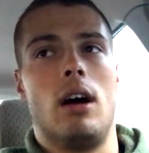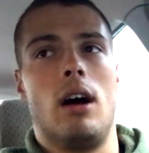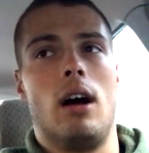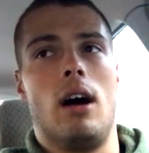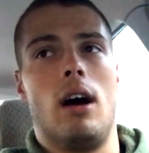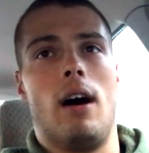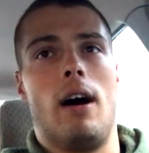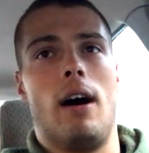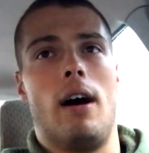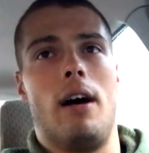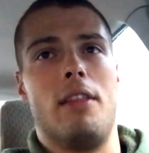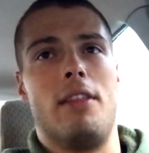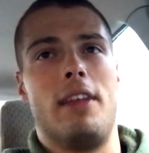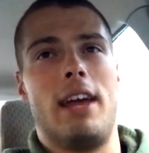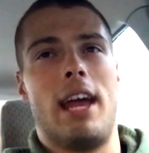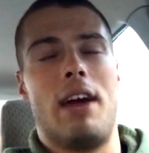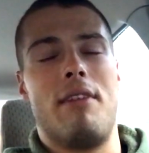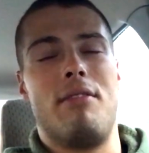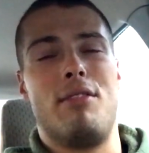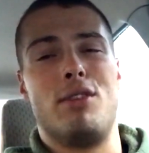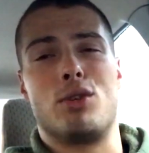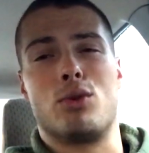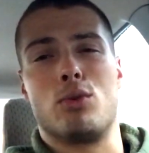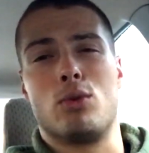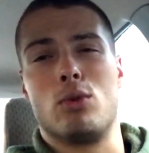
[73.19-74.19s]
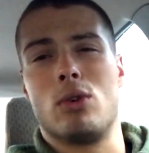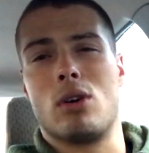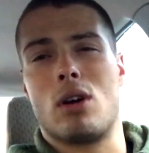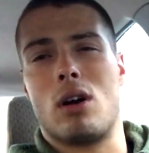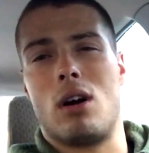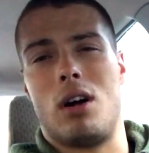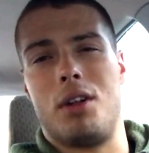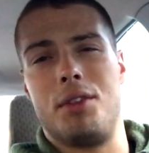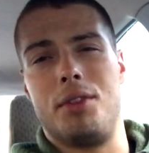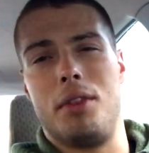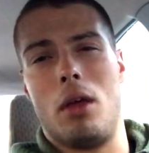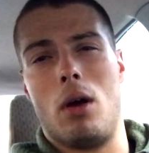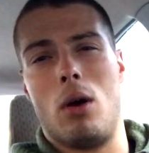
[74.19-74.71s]
they have this rule
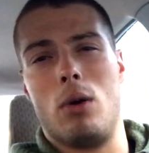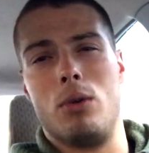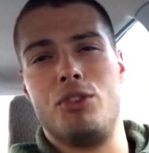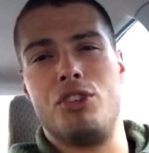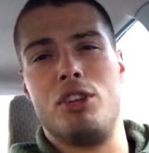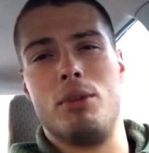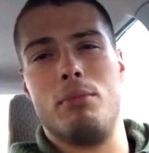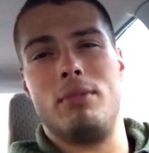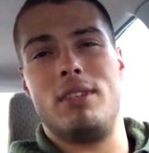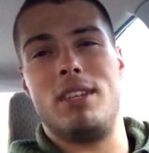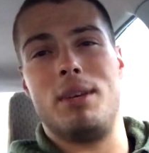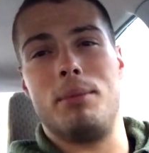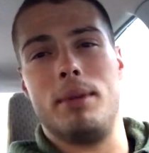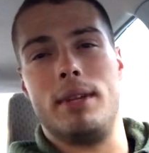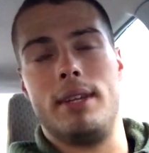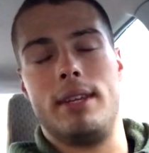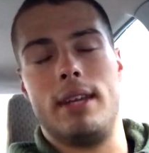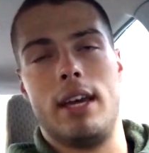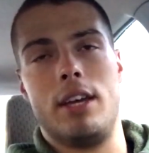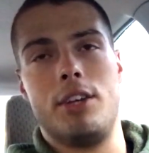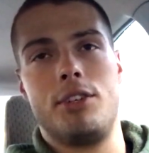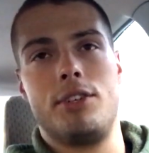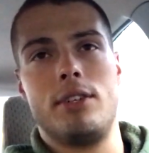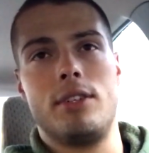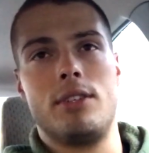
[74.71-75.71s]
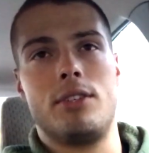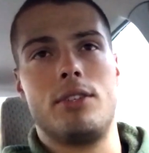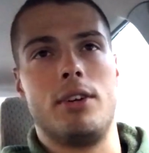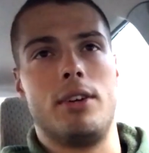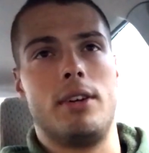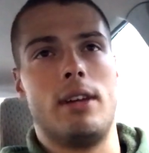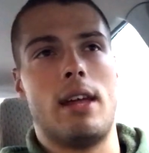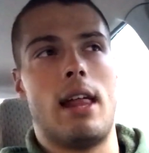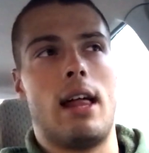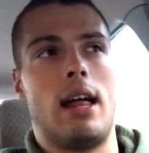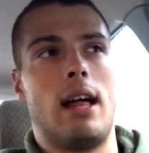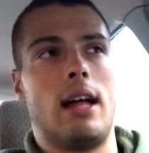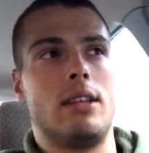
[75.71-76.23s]
called no gym intimidation, so you're
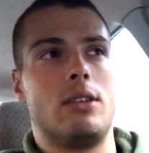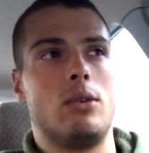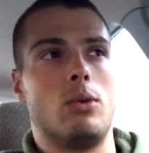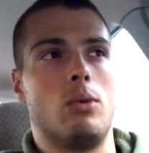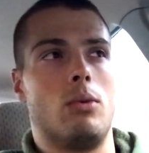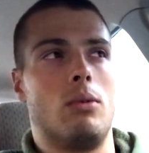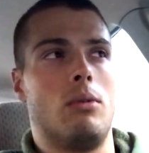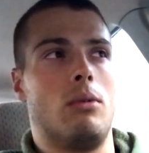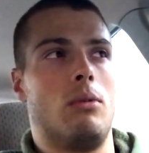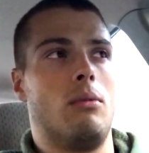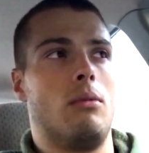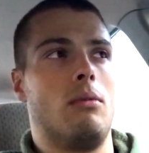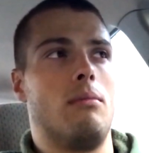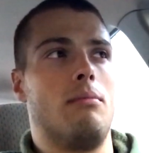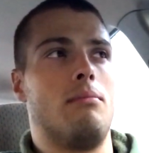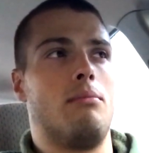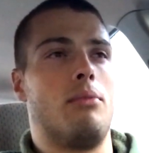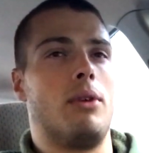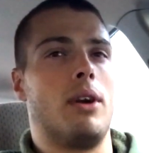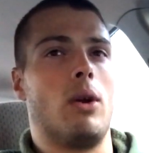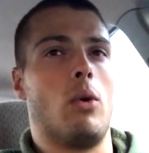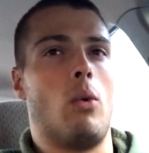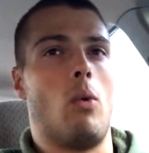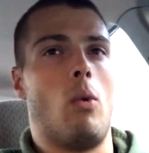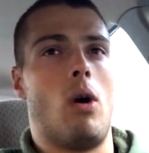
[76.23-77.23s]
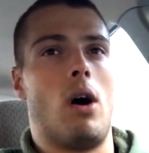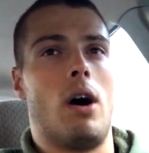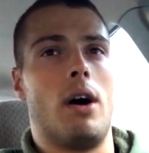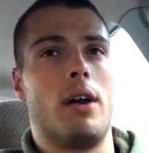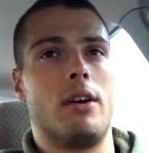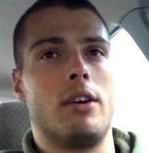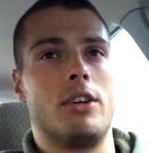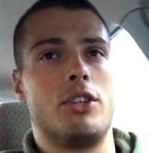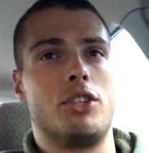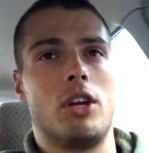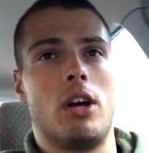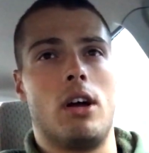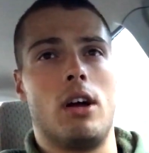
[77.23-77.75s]
not allowed to bring
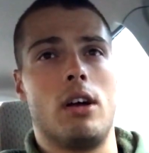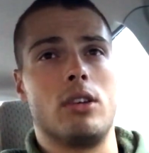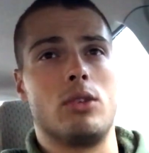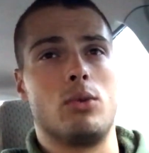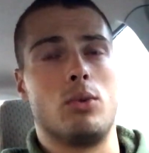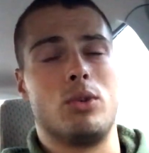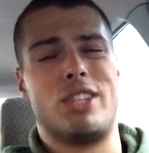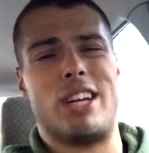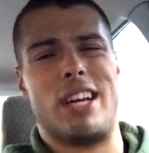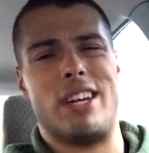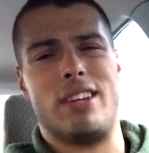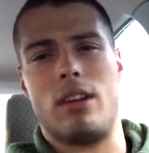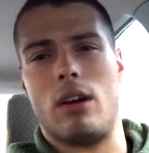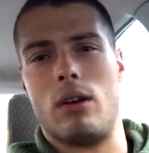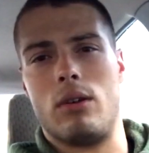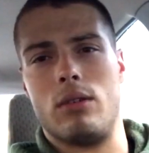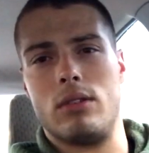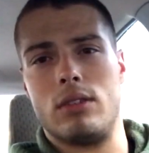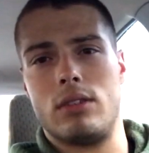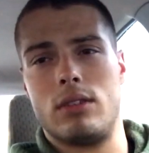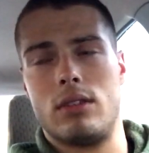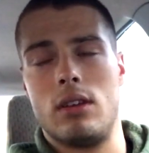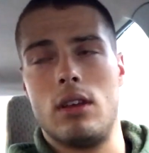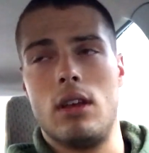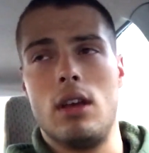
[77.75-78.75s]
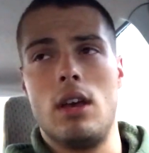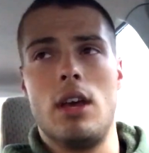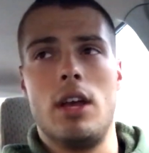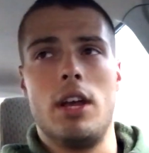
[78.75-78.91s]
water jugs, which I don't.